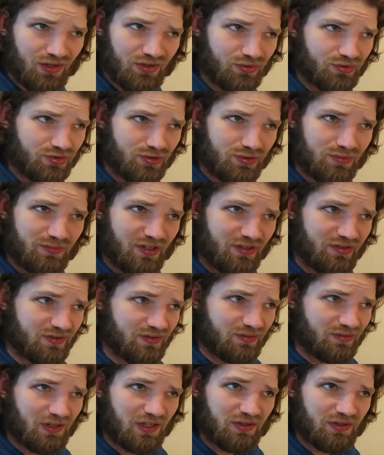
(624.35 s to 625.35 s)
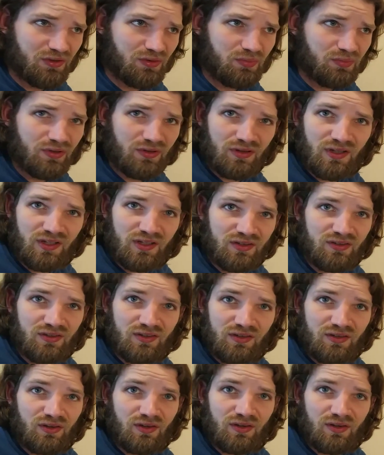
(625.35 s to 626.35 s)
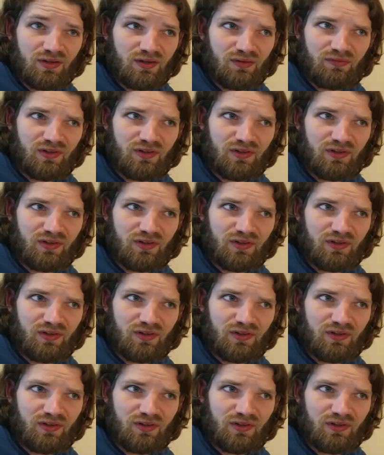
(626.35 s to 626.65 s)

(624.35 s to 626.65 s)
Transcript: YouTube doesn't let you put links in the